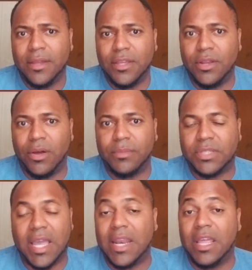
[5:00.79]
You know what I'm
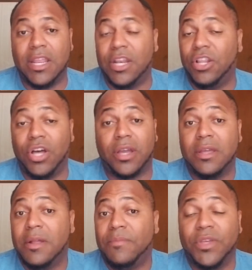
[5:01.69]
saying? And look,
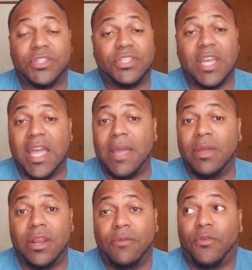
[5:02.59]
the same,
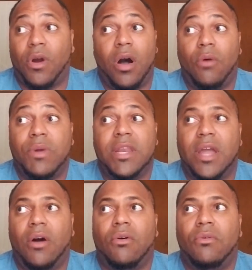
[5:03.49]
and for all we
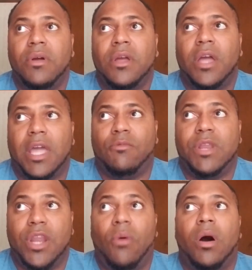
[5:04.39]
know, and we
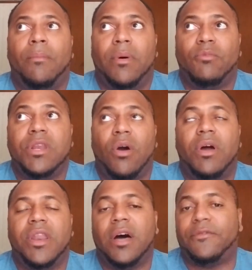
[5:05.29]
know
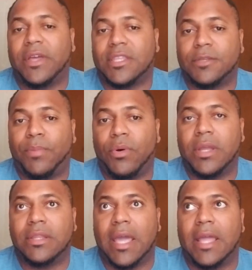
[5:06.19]
enough at this
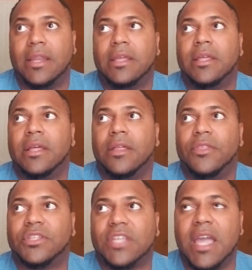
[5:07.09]
point that
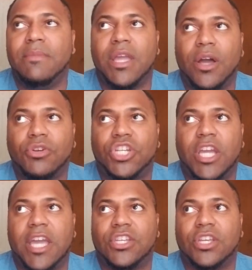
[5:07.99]
the same
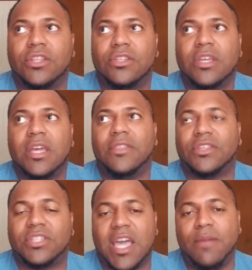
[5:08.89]
negotiations and the
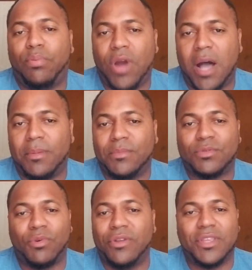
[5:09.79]
same
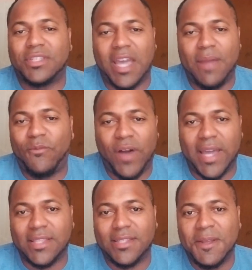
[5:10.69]
problems were in the same
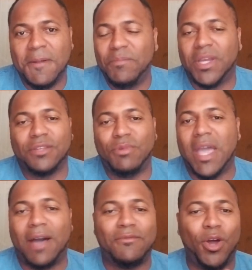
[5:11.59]
fights because we
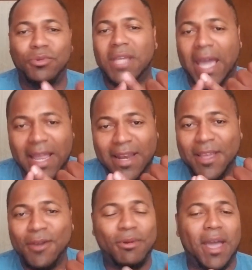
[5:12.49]
have no date,
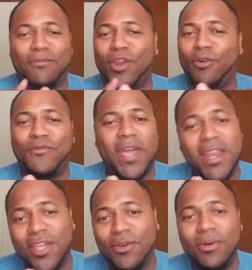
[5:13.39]
we have no
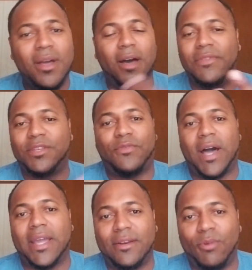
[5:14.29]
venue of this
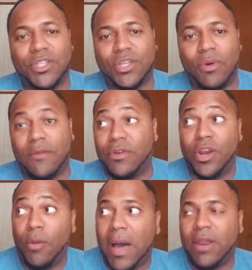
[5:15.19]
fight whatsoever.
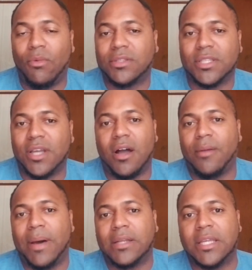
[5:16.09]
Nobody wants to talk
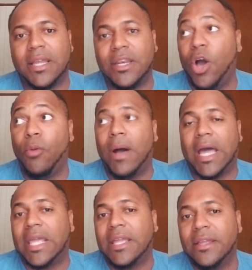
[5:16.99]
about that.
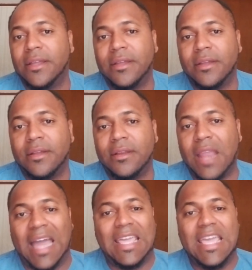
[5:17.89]
Nobody.
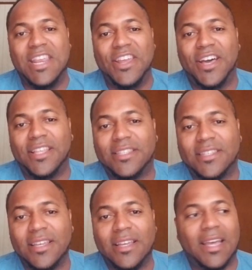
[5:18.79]
Not
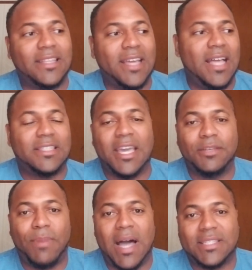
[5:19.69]
E-Nuts, not
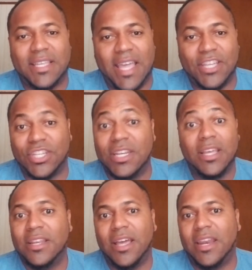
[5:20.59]
Dante's Boxing Nation,
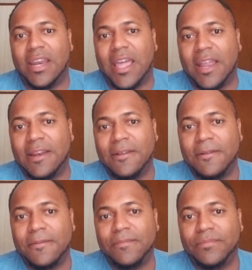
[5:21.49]
none of that.
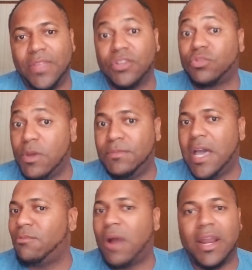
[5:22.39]
They'll sweep
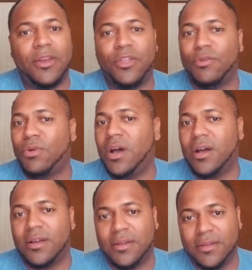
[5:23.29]
that right under the rug.